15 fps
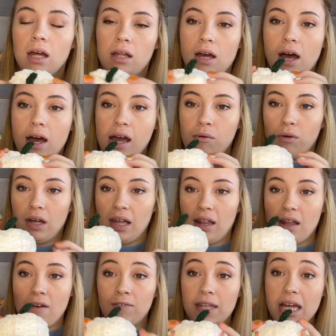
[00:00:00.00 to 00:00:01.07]
I really
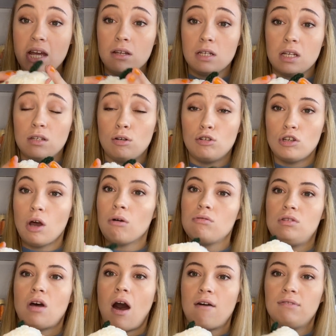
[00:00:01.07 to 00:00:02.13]
love these because they're so
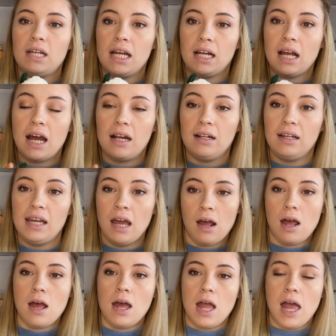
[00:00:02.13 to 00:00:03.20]
soft and cuddly,
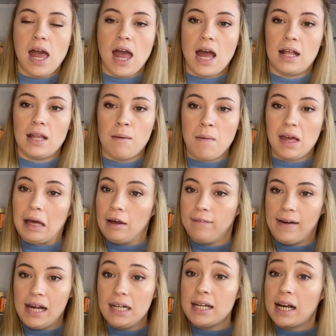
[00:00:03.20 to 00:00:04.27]
and they make a
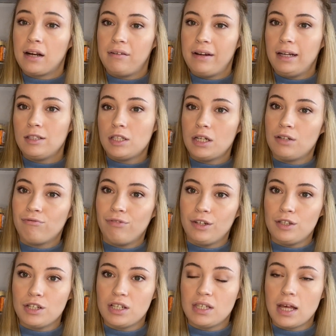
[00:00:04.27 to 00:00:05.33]
great decoration for
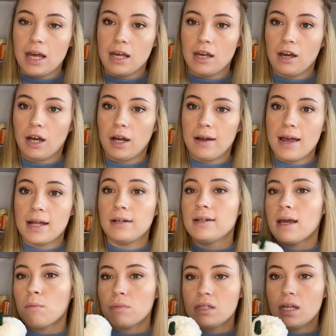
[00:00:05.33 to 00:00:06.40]
just like your
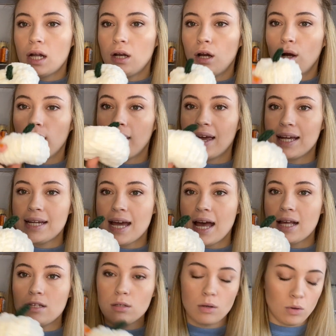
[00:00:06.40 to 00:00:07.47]
entertainment center or like a
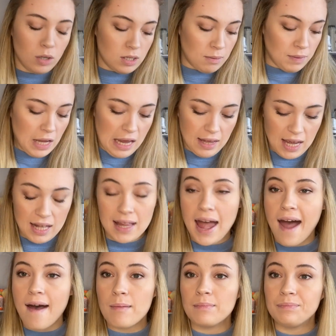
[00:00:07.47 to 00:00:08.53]
desk or something like
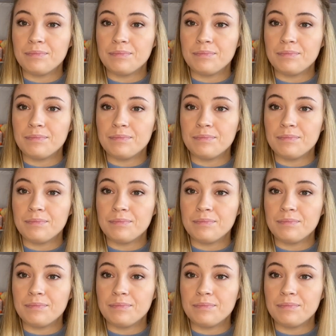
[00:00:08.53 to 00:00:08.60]
that.